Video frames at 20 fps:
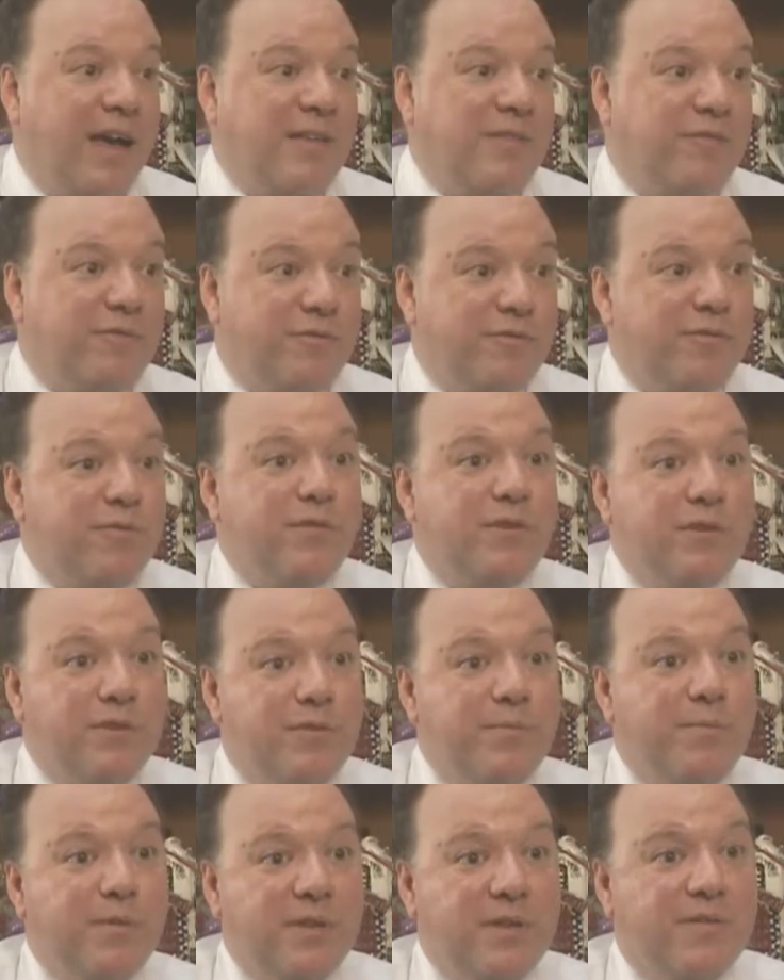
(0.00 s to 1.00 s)
I truly
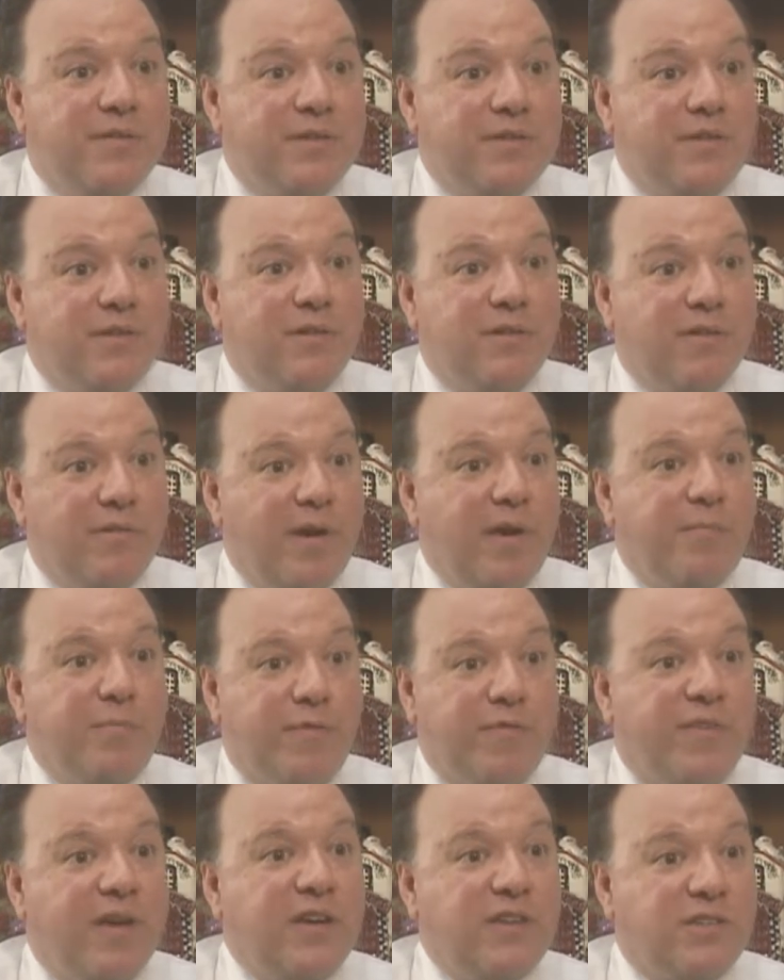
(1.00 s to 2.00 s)
do believe it's still a great
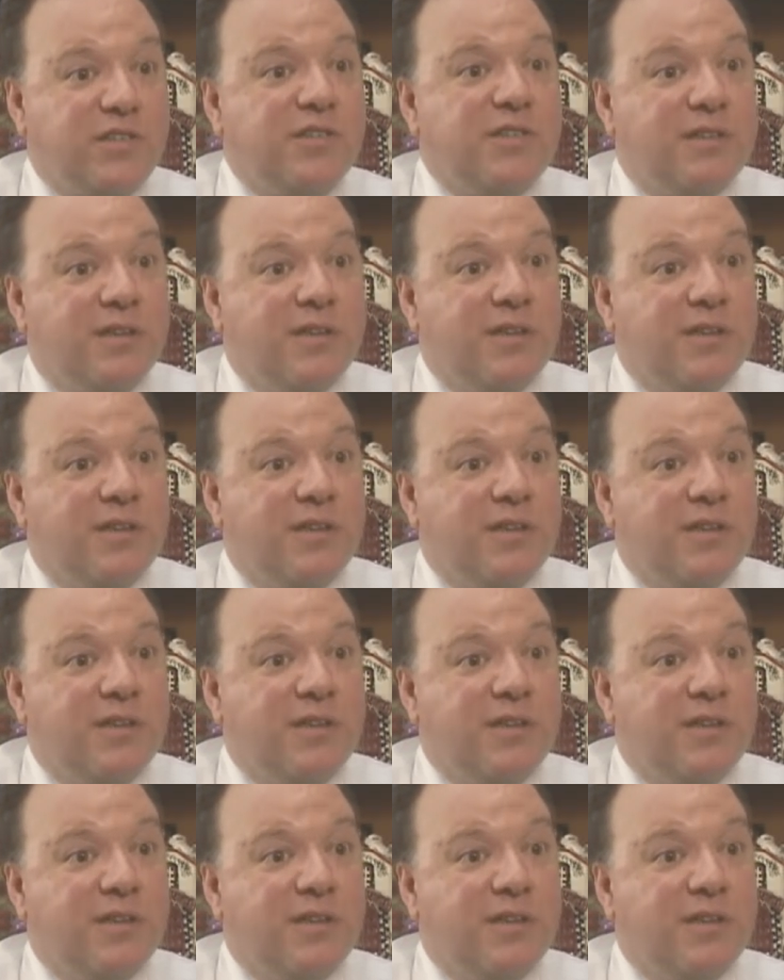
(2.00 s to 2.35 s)
profession.